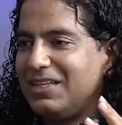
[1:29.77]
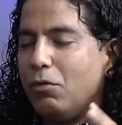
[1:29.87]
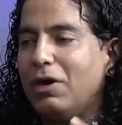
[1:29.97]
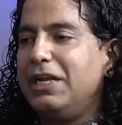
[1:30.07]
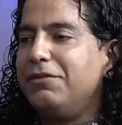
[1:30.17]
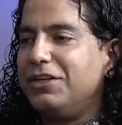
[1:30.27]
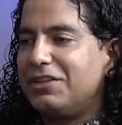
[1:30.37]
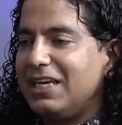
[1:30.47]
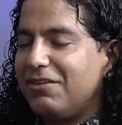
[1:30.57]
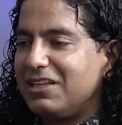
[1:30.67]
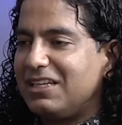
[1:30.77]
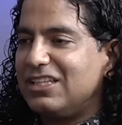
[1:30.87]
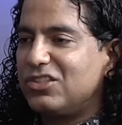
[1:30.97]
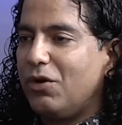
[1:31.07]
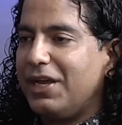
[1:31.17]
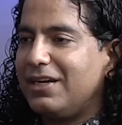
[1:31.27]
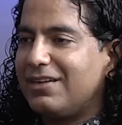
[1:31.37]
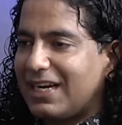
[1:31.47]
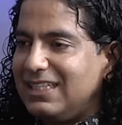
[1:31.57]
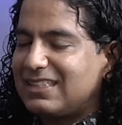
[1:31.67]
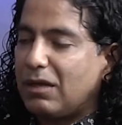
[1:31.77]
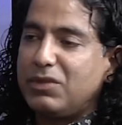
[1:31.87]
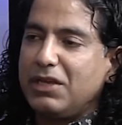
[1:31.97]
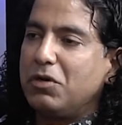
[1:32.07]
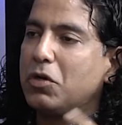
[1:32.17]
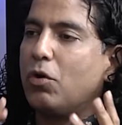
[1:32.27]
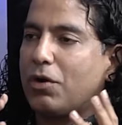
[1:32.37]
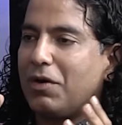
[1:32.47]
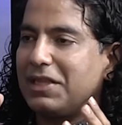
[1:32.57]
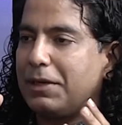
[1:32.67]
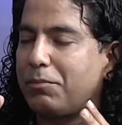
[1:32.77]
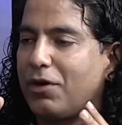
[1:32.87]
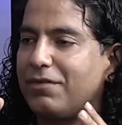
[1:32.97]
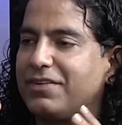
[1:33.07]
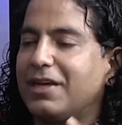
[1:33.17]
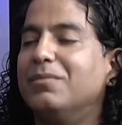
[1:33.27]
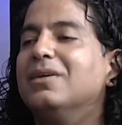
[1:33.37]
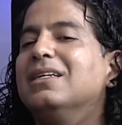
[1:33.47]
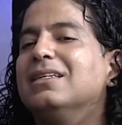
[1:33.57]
Only when you think everything is going right, something will go wrong at that point of time.